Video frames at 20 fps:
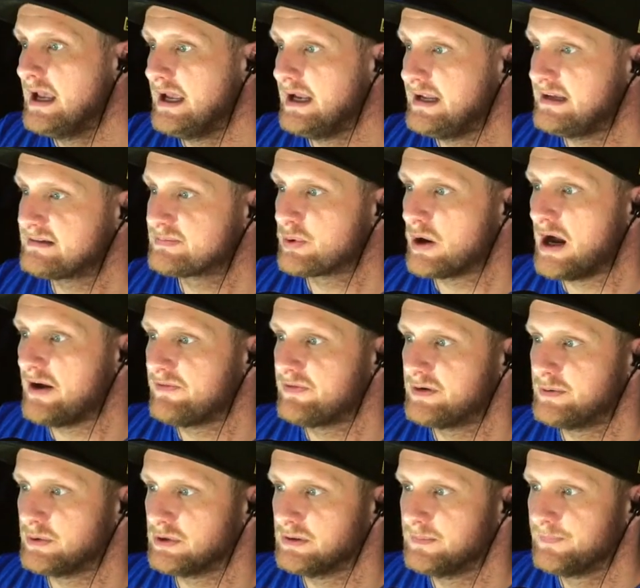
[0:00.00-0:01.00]
It is
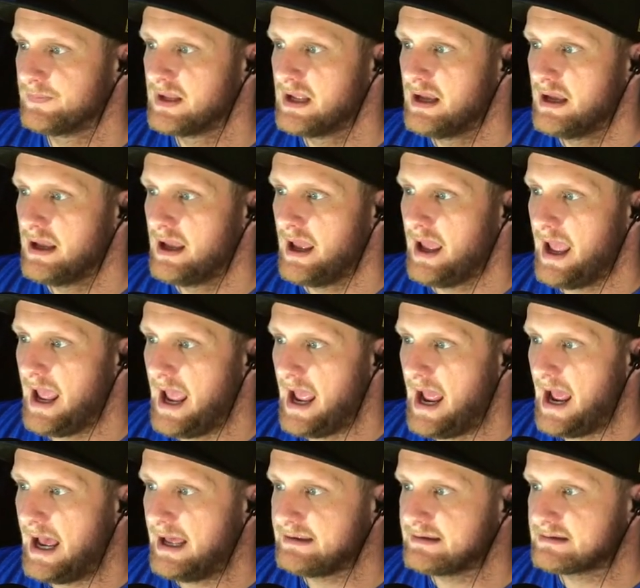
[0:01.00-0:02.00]
profitable
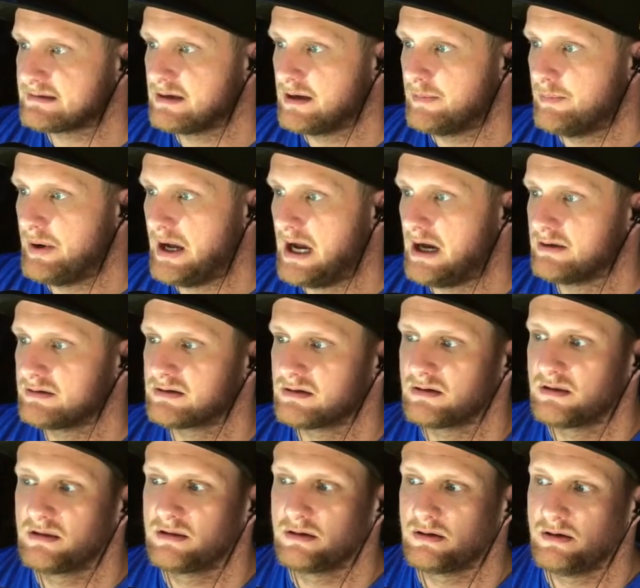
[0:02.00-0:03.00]
at about
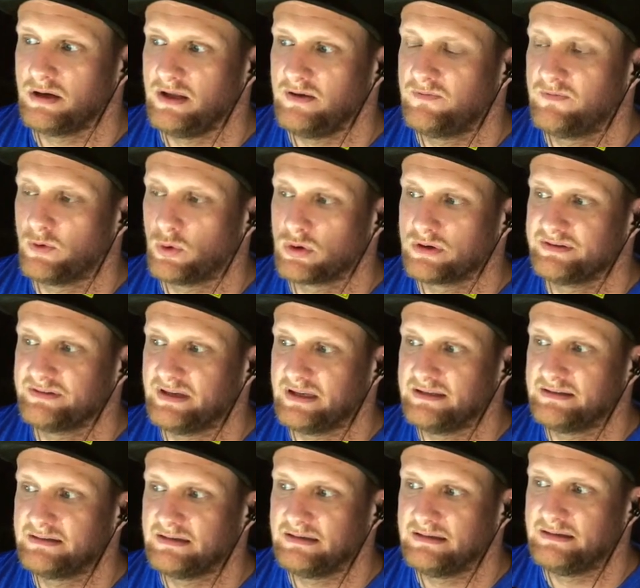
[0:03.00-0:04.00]
34
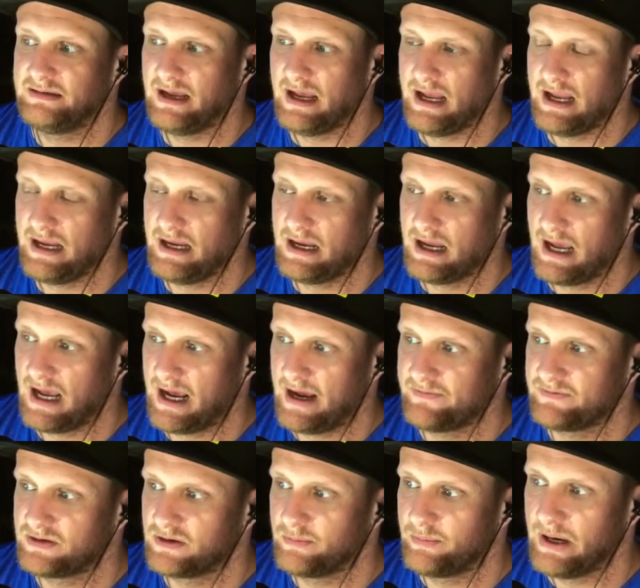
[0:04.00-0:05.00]
cents a day
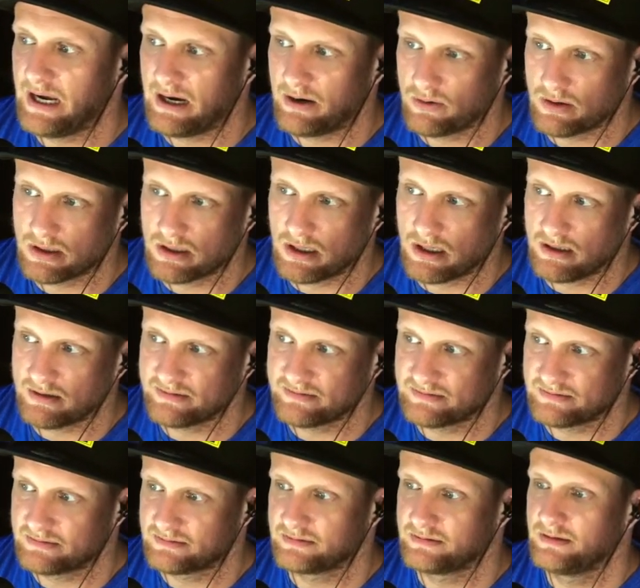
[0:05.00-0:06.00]
after power
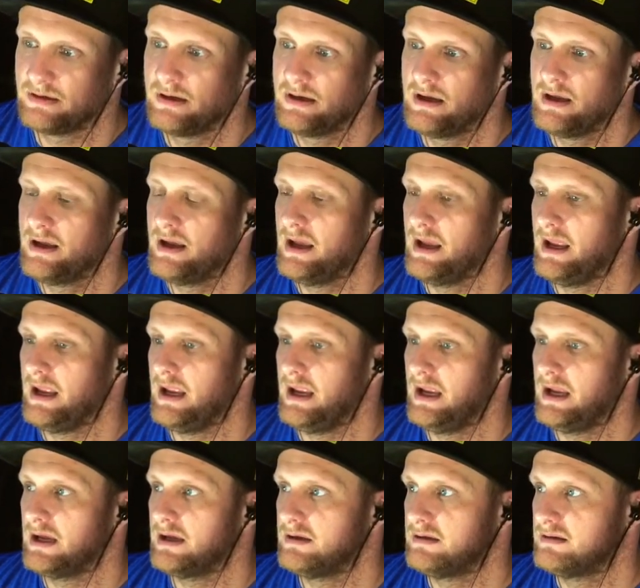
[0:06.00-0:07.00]
costs
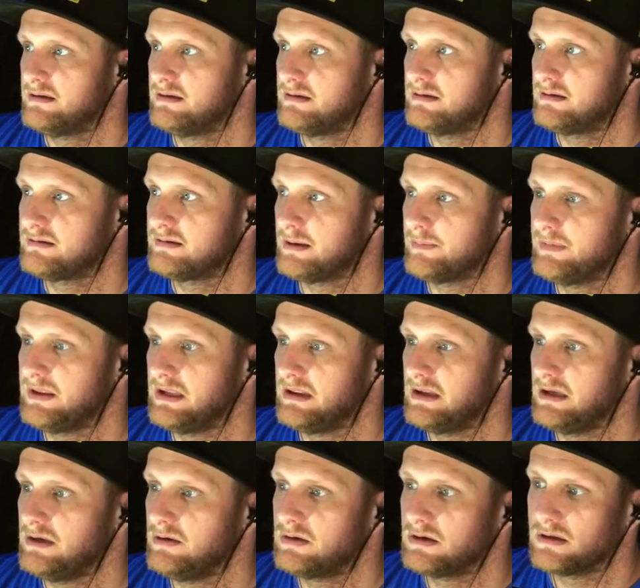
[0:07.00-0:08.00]
and something
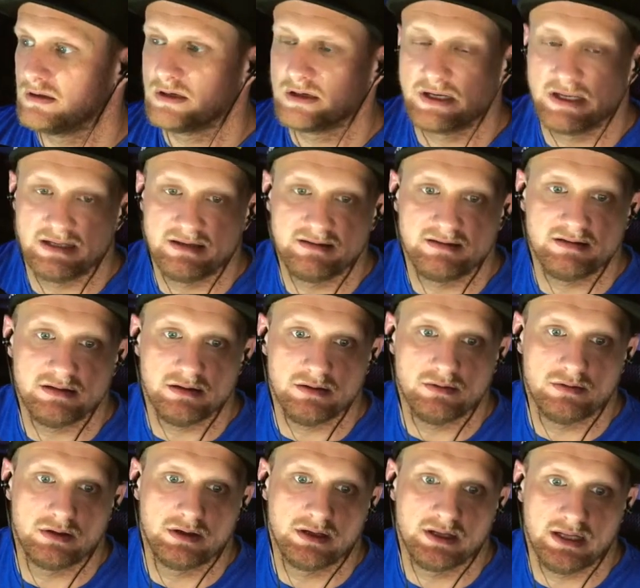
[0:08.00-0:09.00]
that you could look into
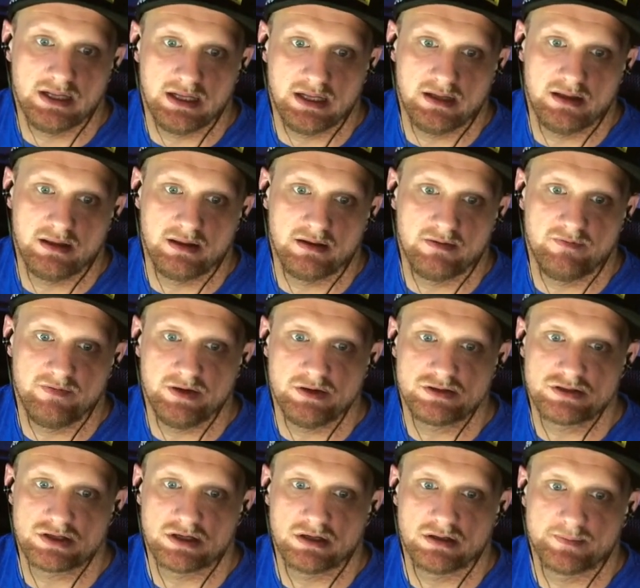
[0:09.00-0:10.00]
in the
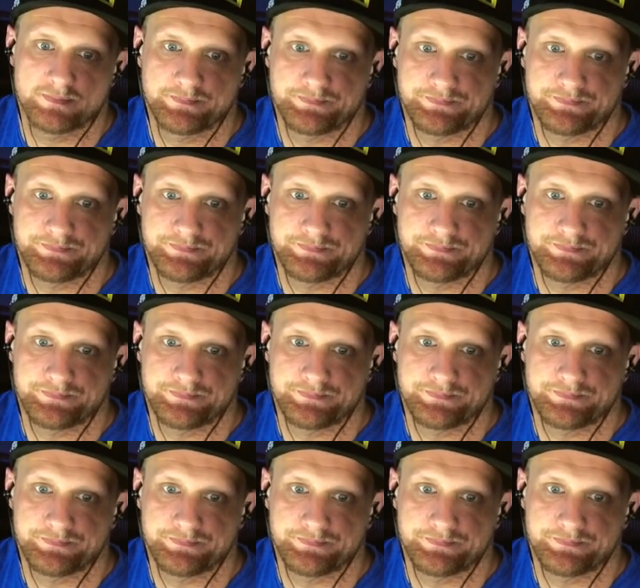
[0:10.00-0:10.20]
future.